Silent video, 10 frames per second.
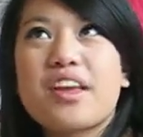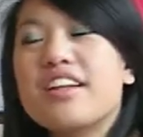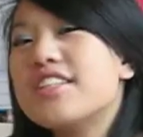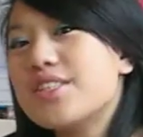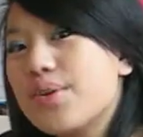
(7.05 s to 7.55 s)
I
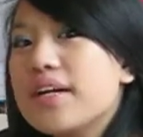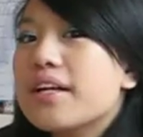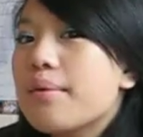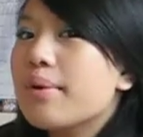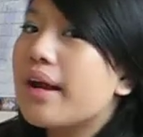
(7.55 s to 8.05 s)
just thought I'd
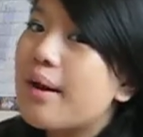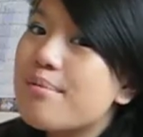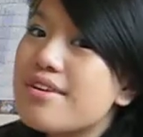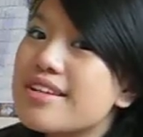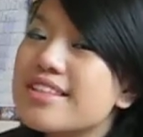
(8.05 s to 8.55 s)
come on
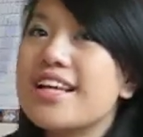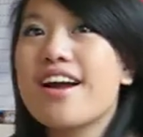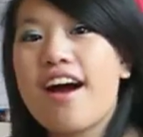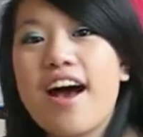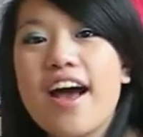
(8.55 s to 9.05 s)
camera and say
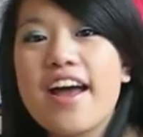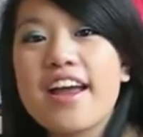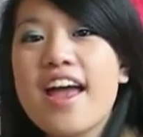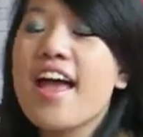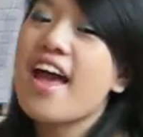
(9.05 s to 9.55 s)

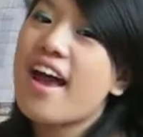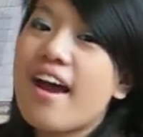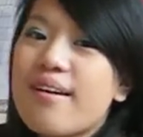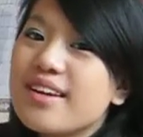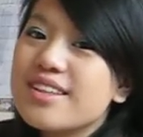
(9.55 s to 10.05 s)
hi,
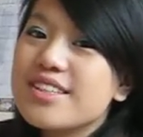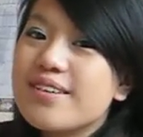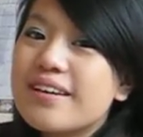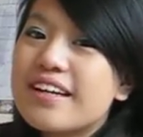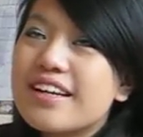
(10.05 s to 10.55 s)
how are you
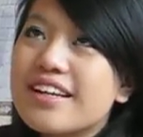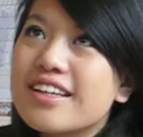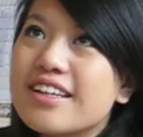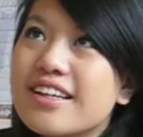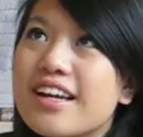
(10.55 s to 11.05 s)

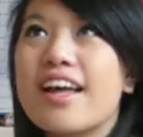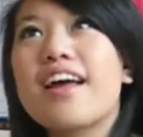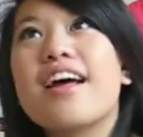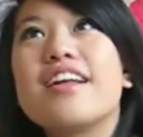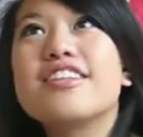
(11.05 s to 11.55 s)
doing,
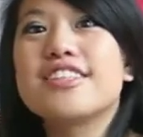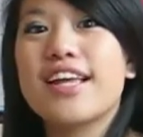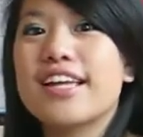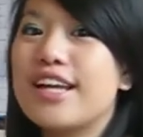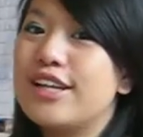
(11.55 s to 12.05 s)
and just
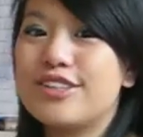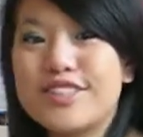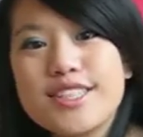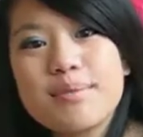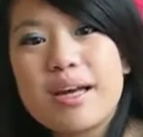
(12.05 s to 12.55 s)
like
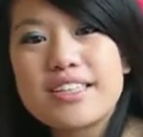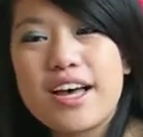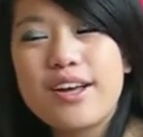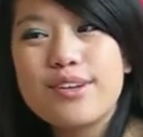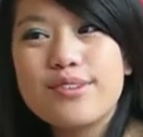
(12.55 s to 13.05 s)
introduce
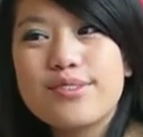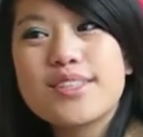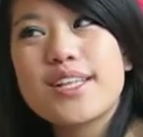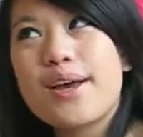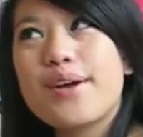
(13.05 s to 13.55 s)
myself.
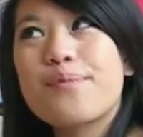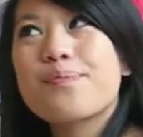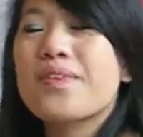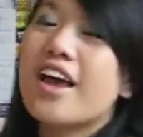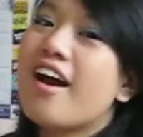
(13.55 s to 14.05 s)
So
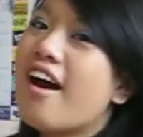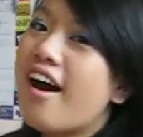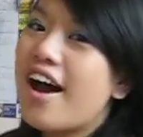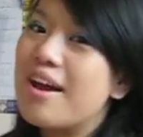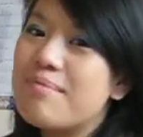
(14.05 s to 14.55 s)

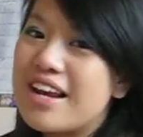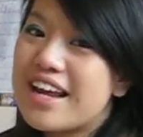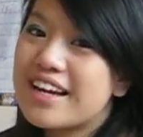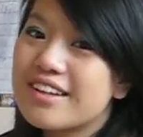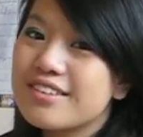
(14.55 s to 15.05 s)
I'm
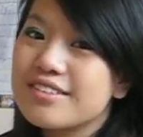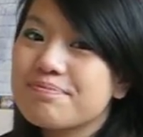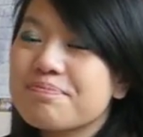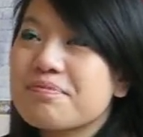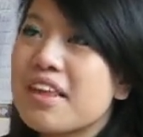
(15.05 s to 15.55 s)
Ling.
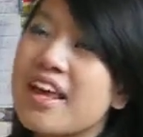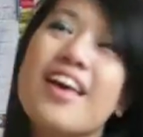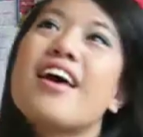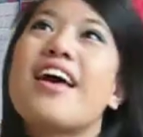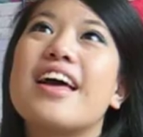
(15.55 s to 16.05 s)

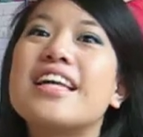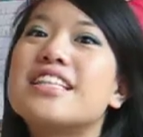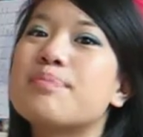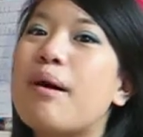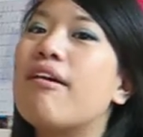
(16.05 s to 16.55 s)

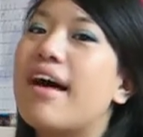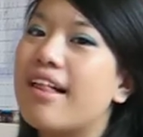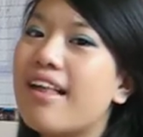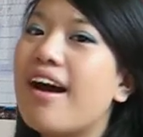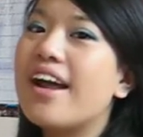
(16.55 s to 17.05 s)
It's spelled
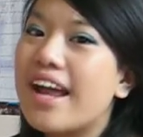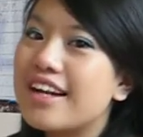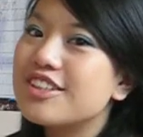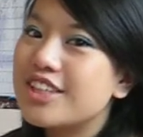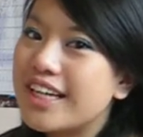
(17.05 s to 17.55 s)

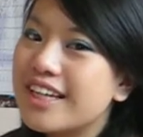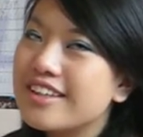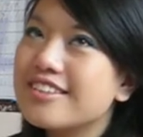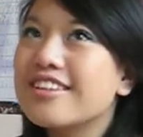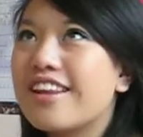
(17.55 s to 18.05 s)
L-I-N-G,
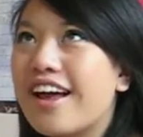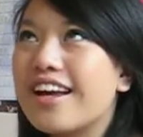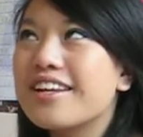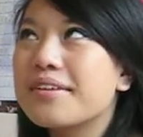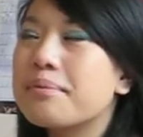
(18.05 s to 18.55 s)

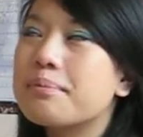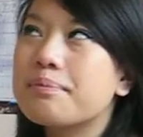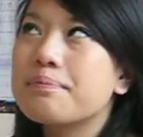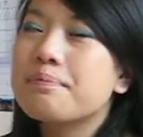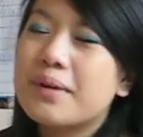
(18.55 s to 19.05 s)
like
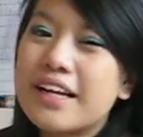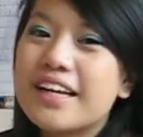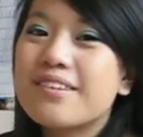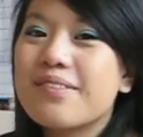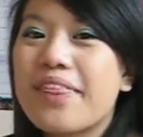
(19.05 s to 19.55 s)

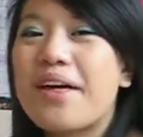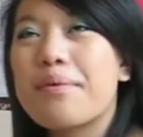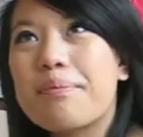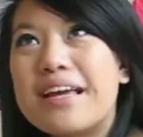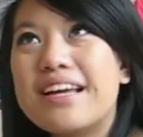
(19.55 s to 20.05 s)
bling without the
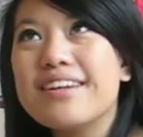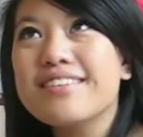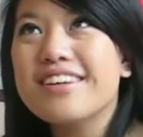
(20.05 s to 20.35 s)
B.